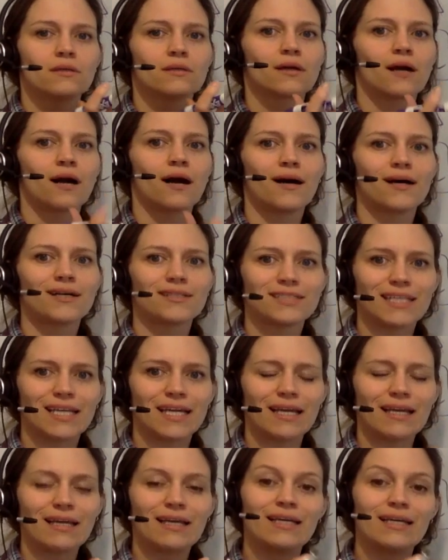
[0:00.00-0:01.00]

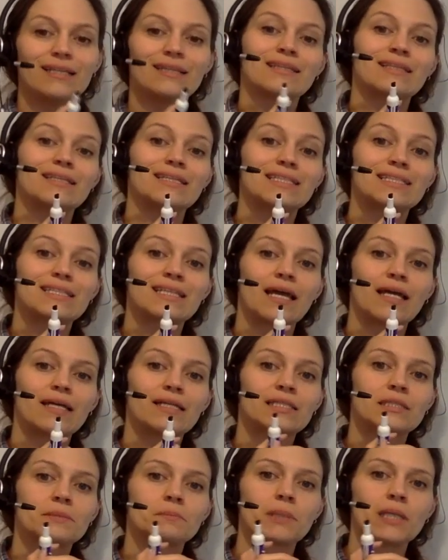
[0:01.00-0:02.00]
causing the slight
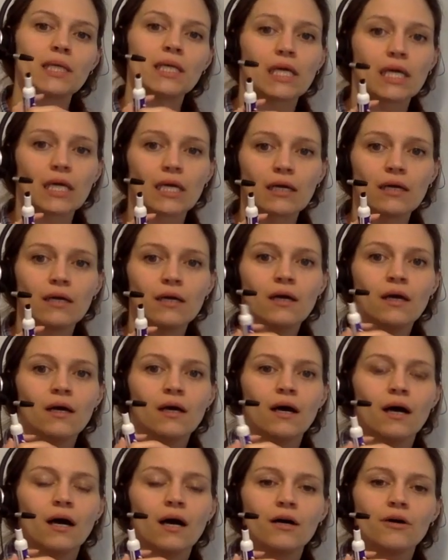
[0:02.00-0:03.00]
splitting
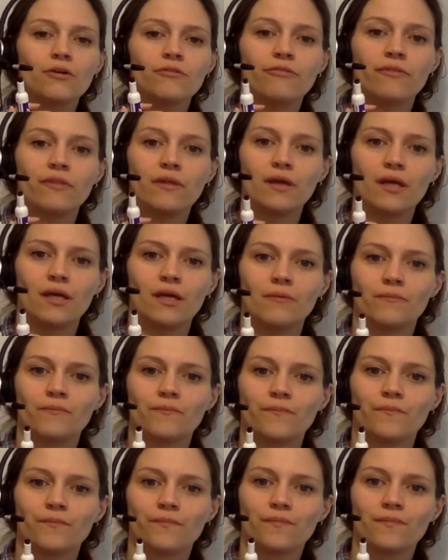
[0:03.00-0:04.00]
of the
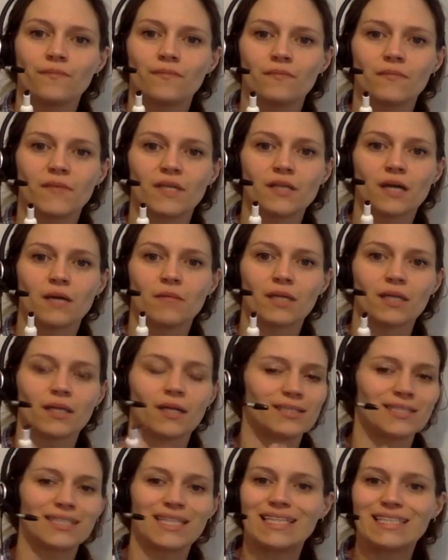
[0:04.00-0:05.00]
atomic
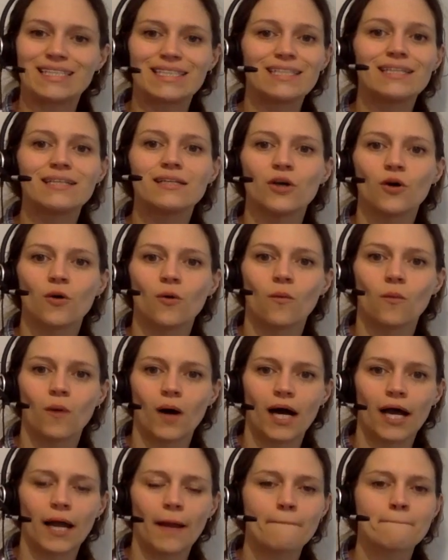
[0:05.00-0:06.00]
lines, and they didn't know
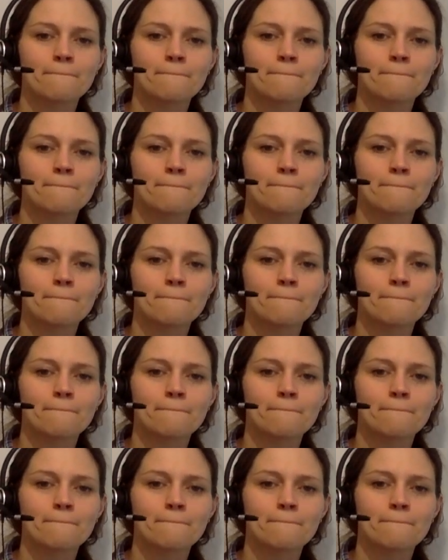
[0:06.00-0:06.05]
why.